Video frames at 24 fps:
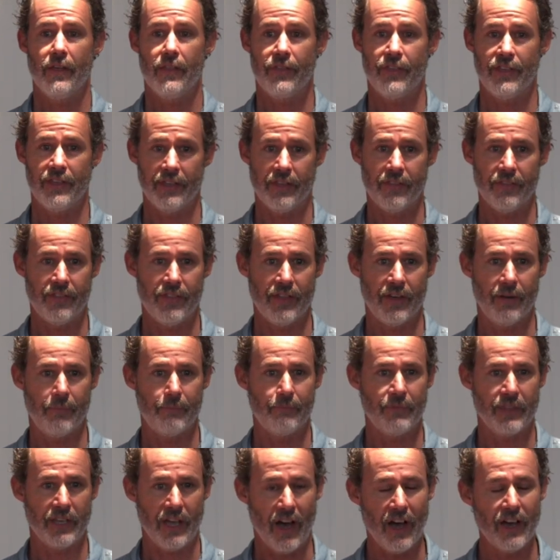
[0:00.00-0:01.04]
the,
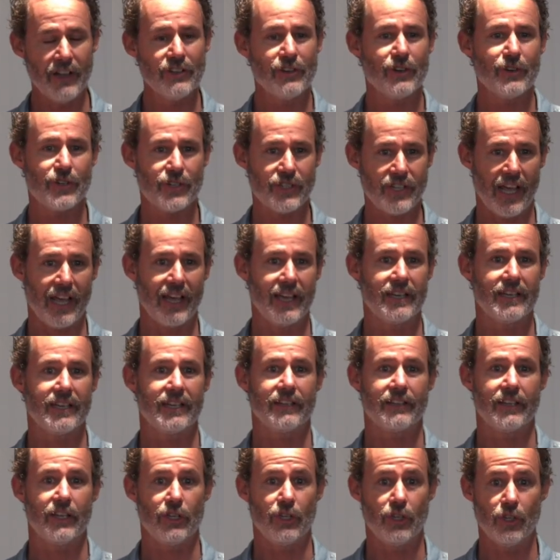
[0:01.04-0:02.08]
the, the
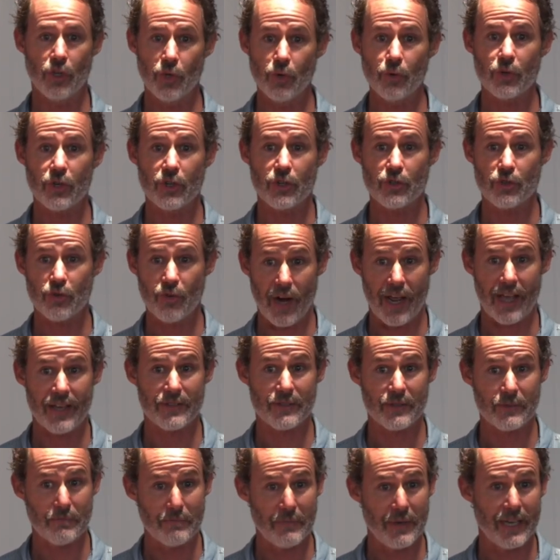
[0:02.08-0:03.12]
understanding that you can
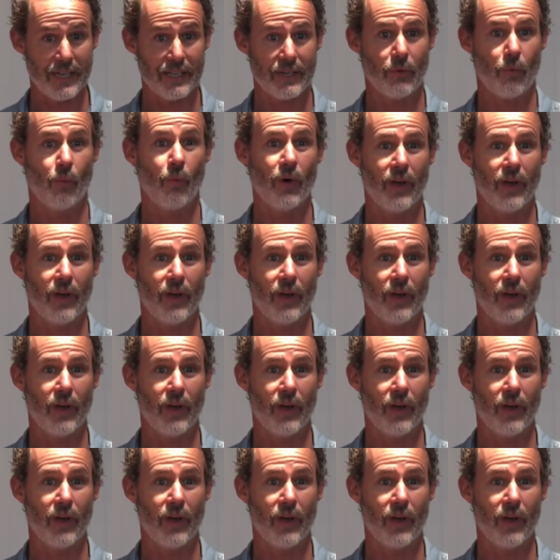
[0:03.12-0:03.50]
transmit